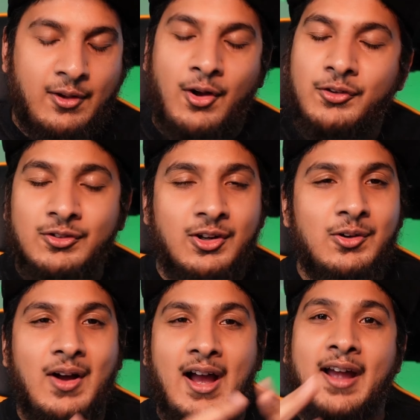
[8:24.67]

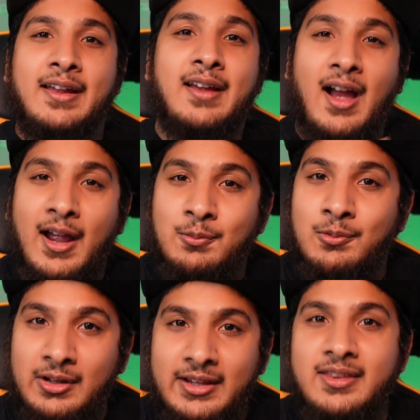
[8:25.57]
also, I
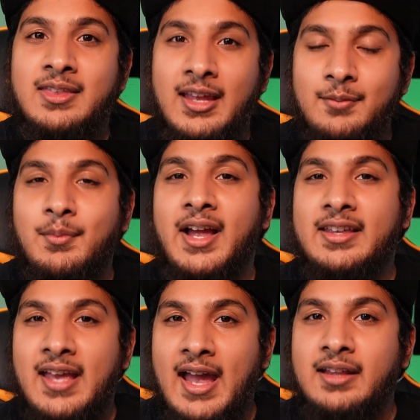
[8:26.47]
really think my
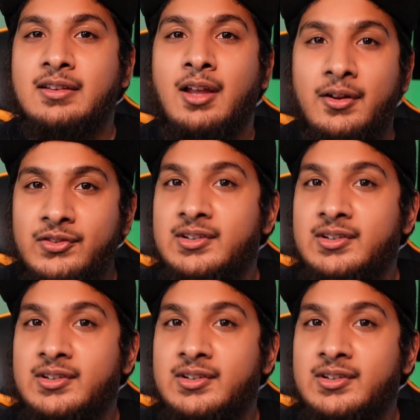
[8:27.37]
cat loves